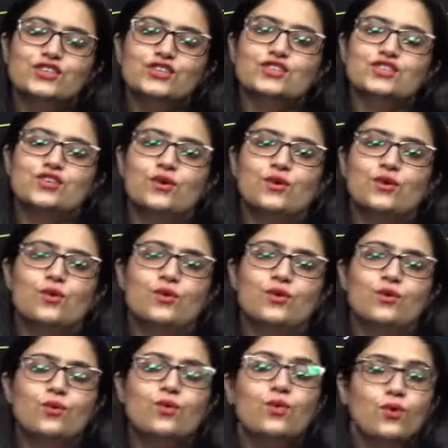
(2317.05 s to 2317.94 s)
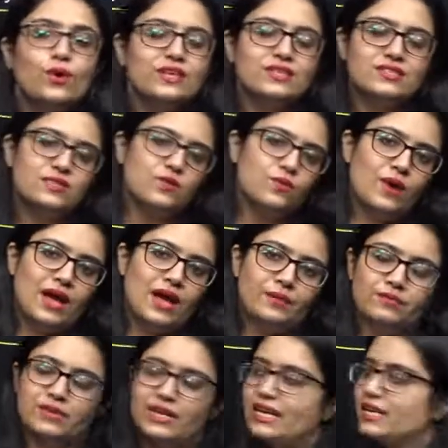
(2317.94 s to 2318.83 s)
So who is the
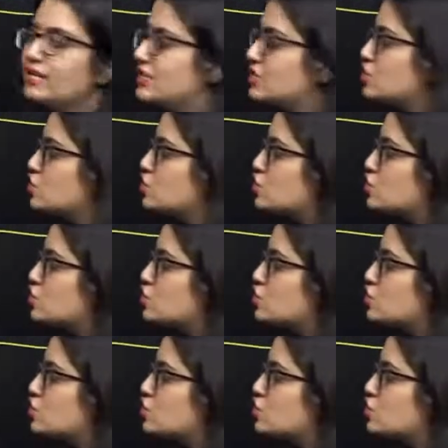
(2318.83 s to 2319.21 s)
one? It is